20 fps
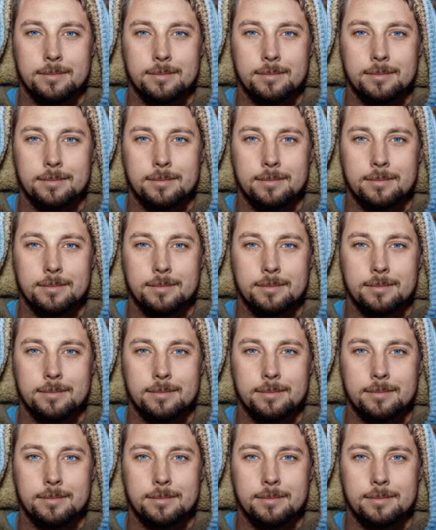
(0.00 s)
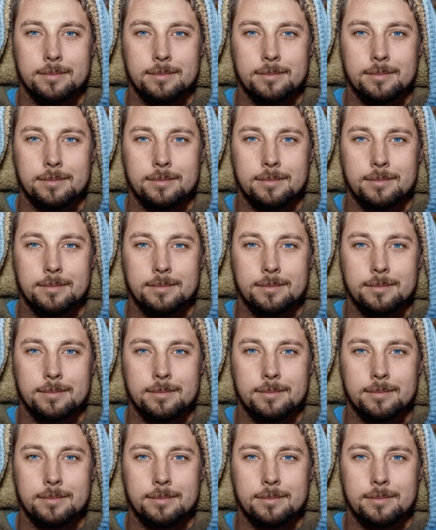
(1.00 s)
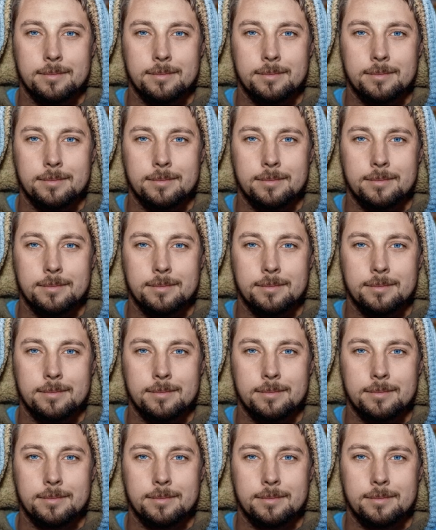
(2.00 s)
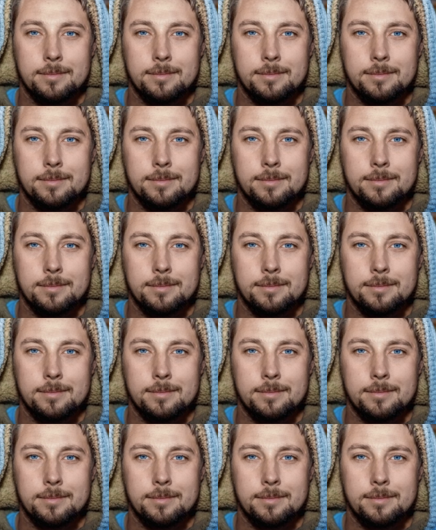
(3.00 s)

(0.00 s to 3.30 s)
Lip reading: (no lip movement)